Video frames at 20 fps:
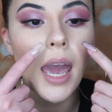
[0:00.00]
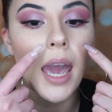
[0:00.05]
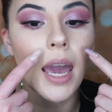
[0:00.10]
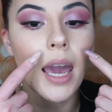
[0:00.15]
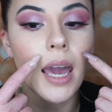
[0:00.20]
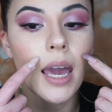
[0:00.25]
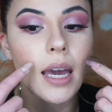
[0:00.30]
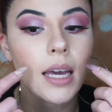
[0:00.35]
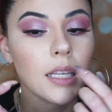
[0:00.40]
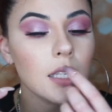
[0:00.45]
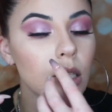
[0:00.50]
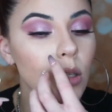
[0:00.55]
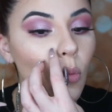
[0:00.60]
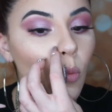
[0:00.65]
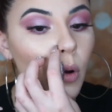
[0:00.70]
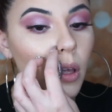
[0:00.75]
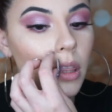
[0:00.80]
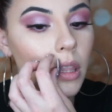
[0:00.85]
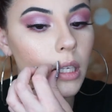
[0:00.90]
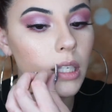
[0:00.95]
And
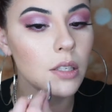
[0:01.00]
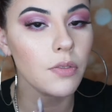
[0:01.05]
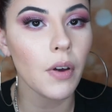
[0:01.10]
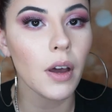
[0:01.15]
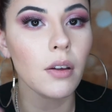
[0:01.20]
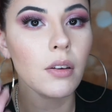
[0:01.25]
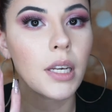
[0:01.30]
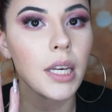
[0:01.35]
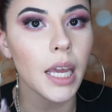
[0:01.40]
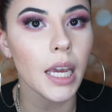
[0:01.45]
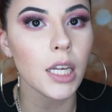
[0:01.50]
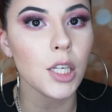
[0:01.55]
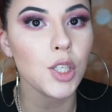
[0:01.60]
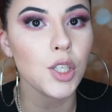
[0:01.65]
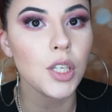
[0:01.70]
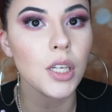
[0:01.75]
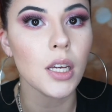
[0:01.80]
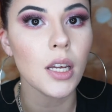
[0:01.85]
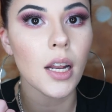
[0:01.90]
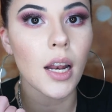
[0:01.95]
with this
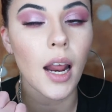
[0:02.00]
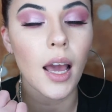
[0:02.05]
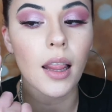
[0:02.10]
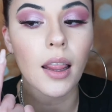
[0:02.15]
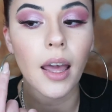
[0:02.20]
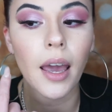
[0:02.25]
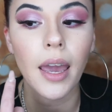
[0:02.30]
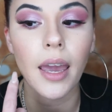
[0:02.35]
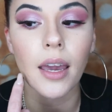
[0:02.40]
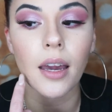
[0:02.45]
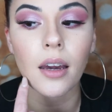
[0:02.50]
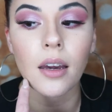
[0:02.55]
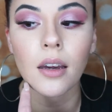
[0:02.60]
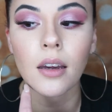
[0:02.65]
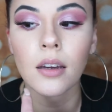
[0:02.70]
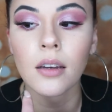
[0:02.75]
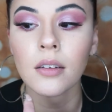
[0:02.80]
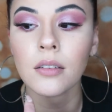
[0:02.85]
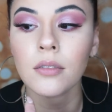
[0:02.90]
foundation, like